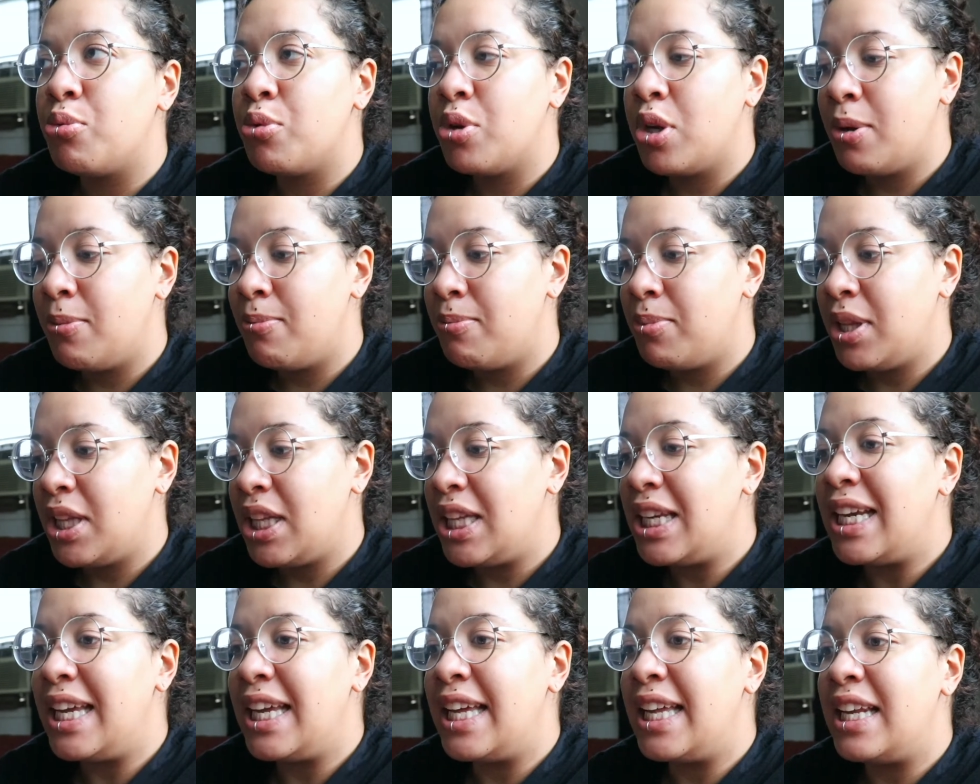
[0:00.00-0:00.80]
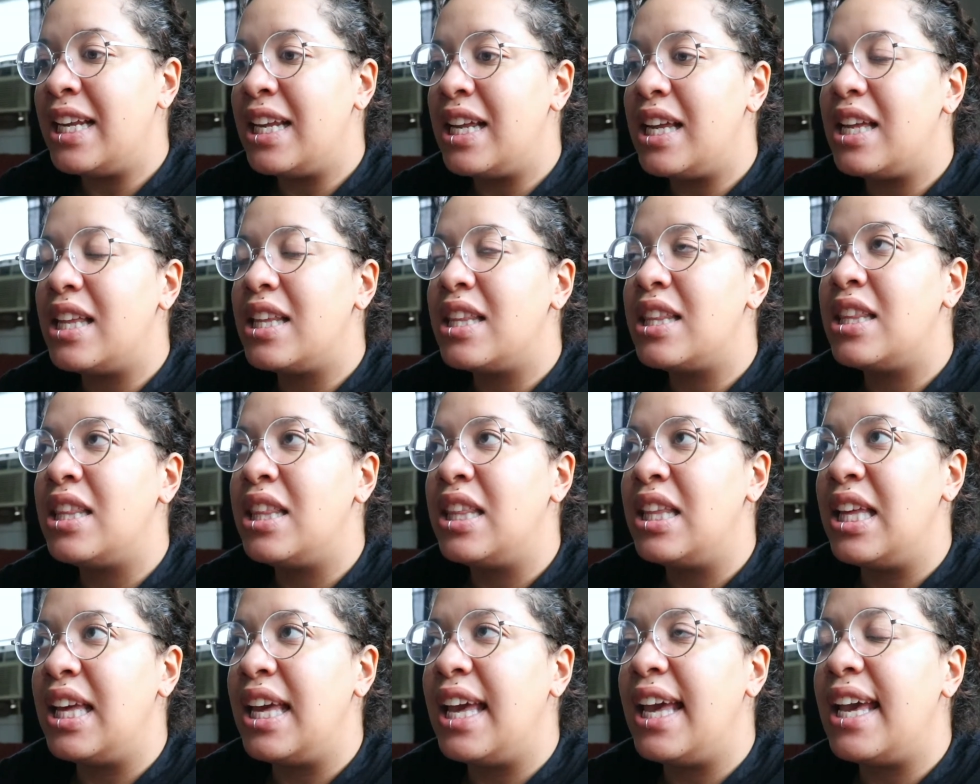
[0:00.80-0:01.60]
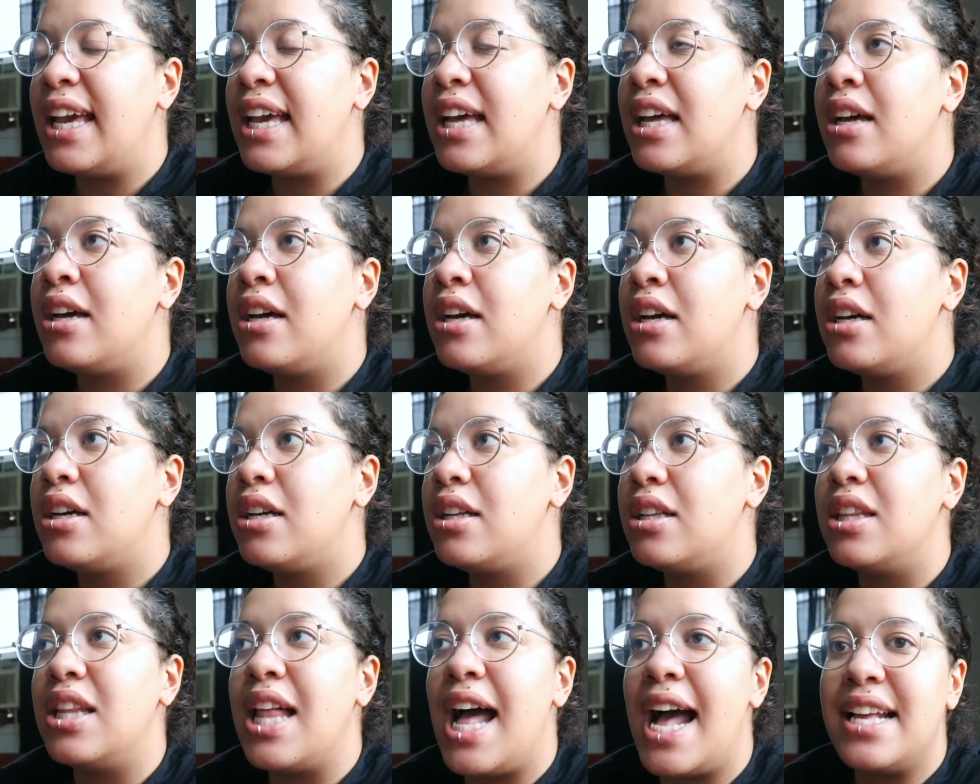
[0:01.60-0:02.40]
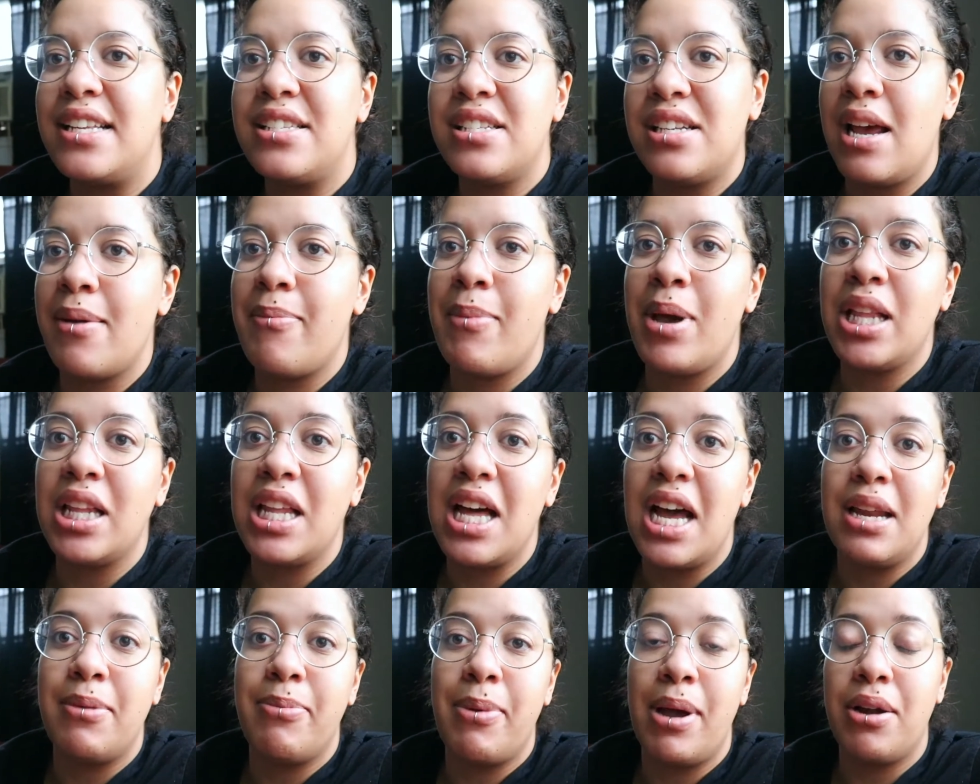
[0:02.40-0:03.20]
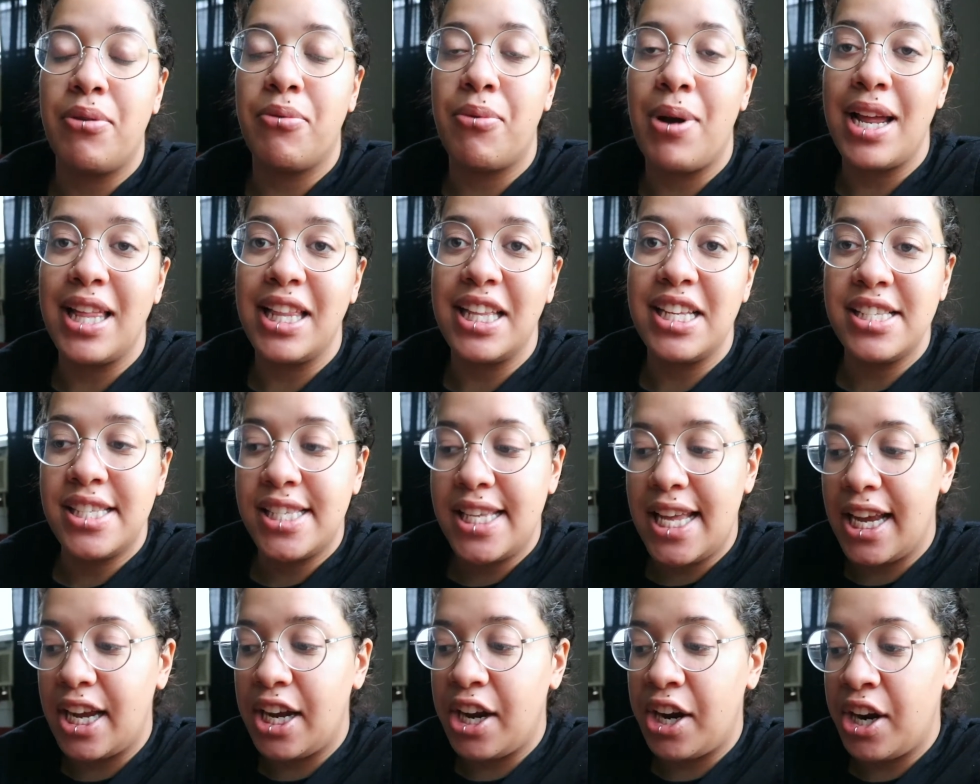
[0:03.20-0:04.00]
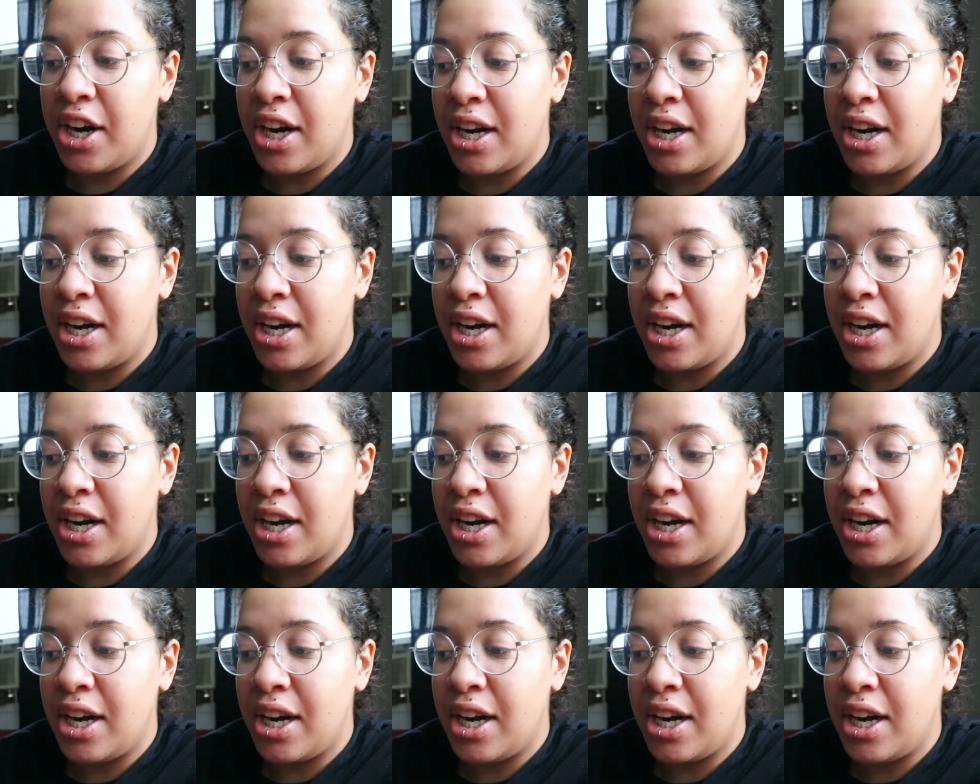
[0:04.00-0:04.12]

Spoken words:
completed the Last Time I Lied by Riley Sager.